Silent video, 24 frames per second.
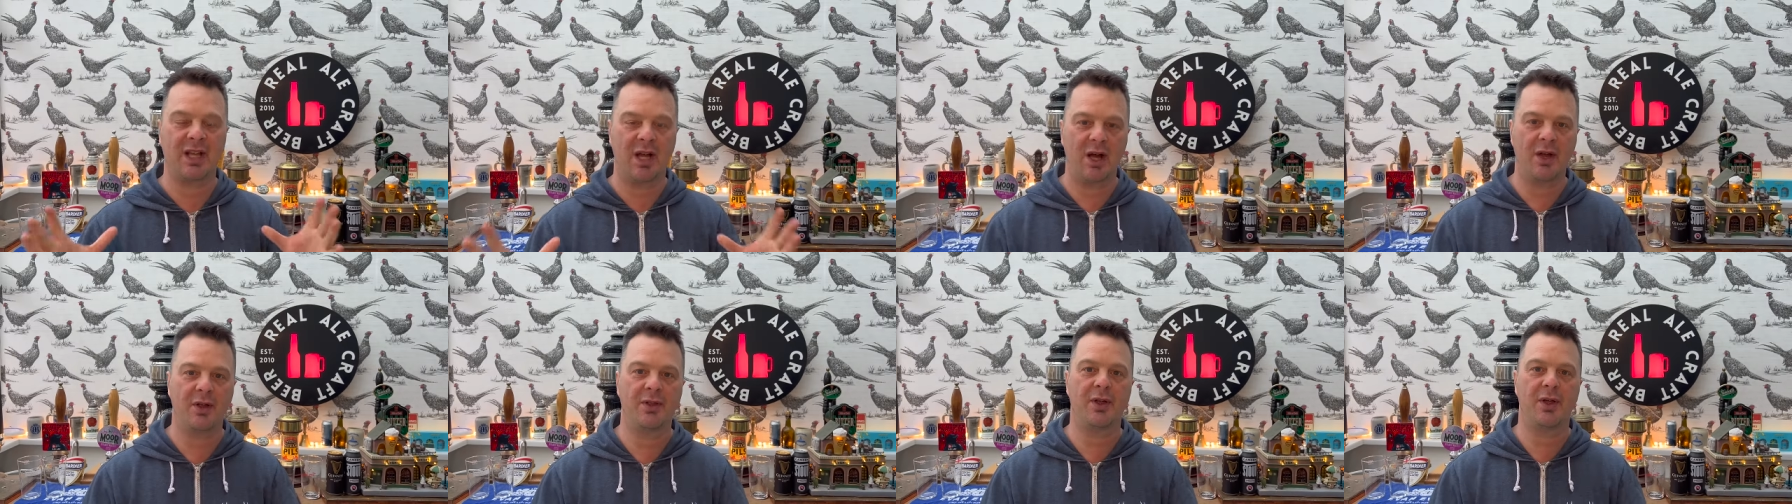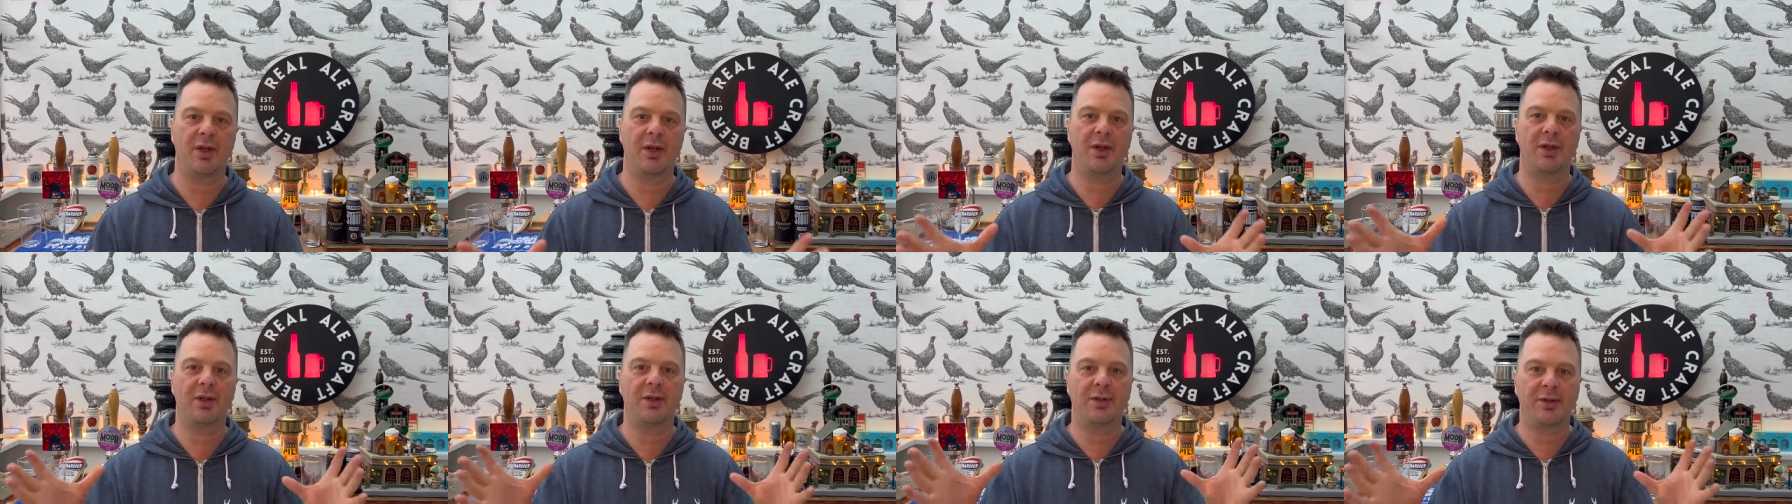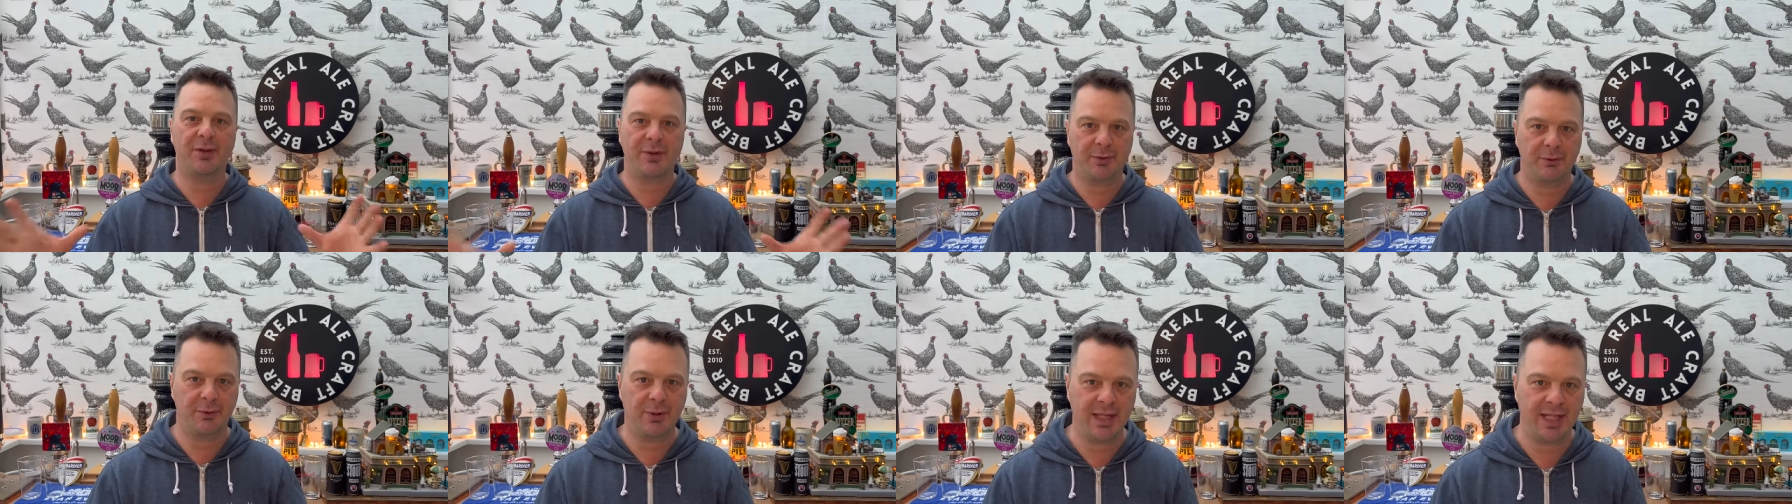other
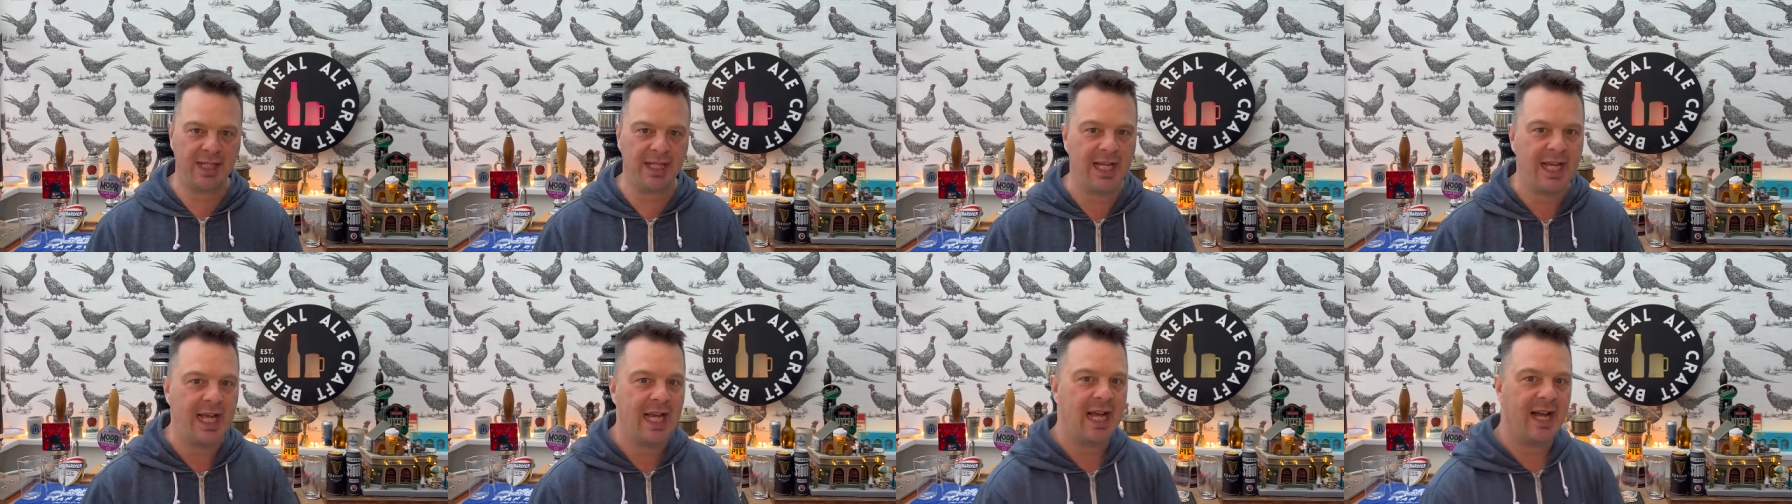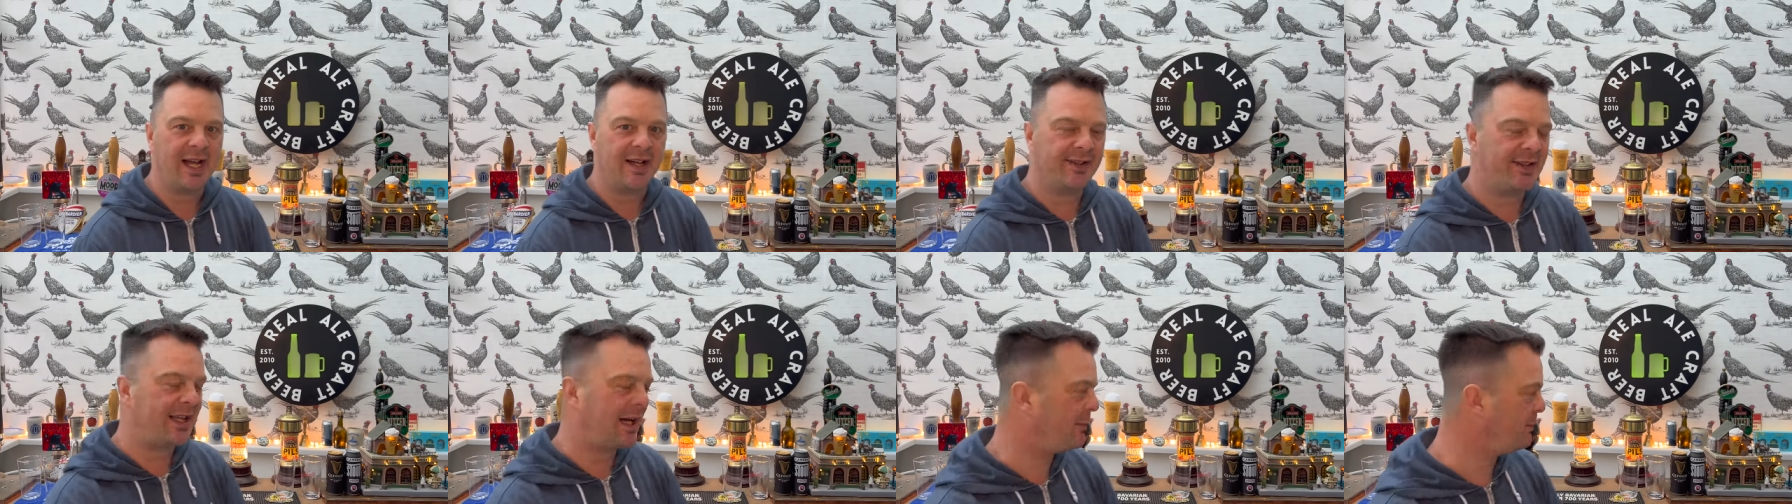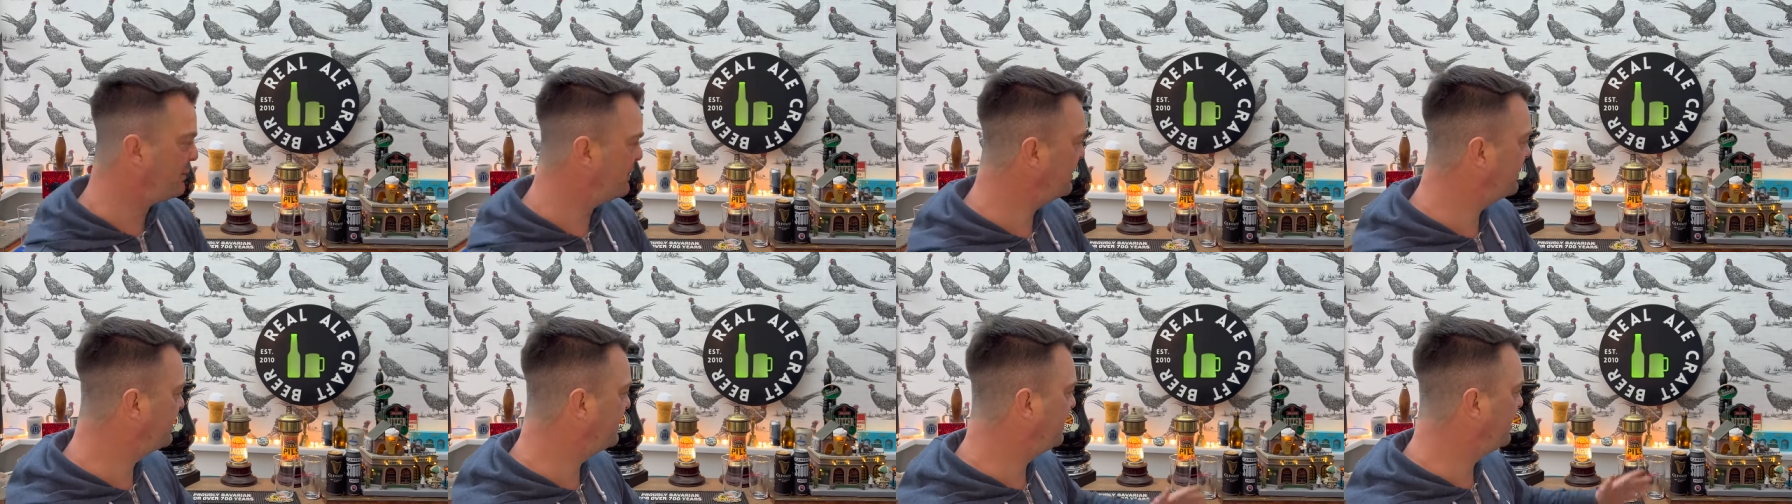three, and that
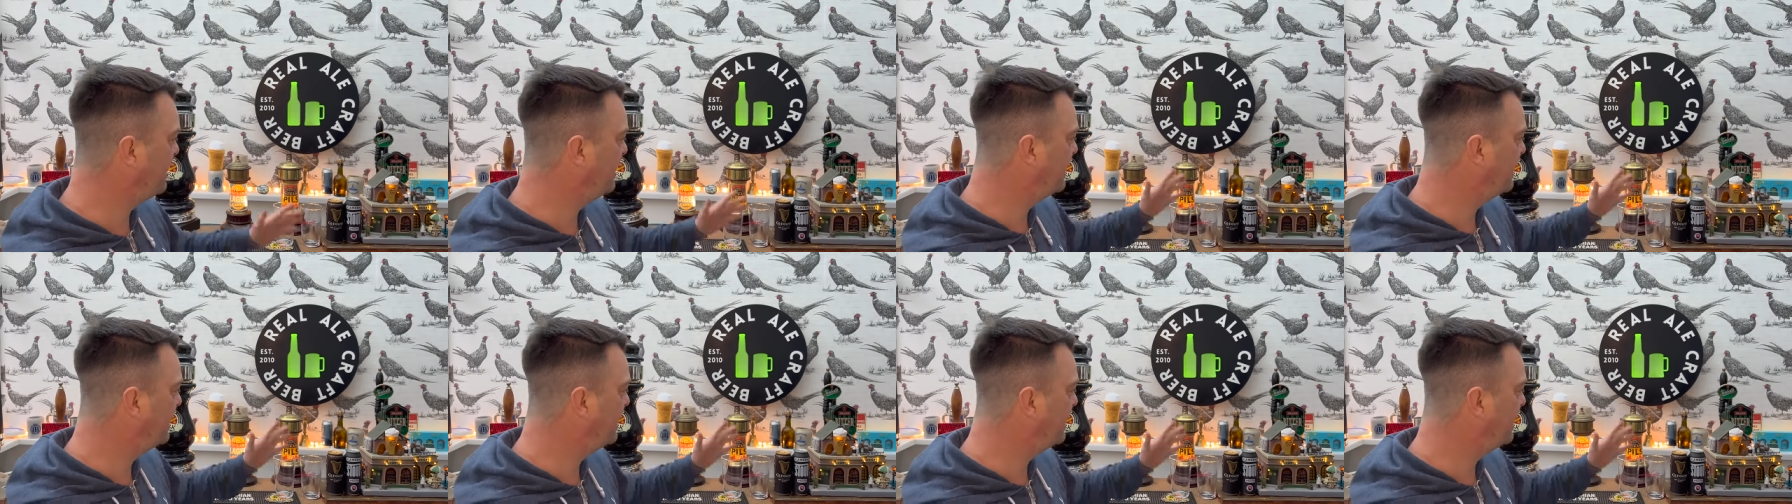was the